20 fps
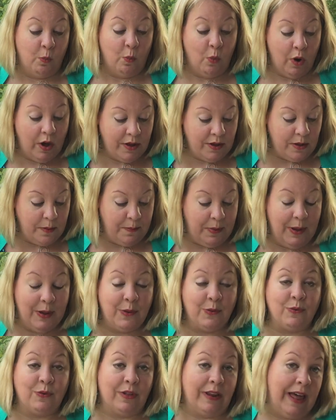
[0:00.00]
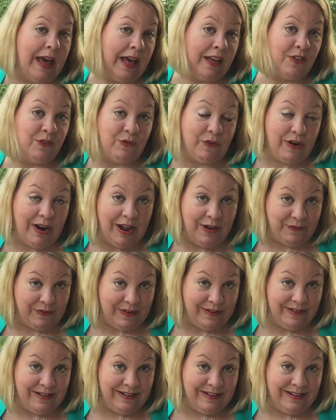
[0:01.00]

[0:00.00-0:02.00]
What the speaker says: What you post will last forever.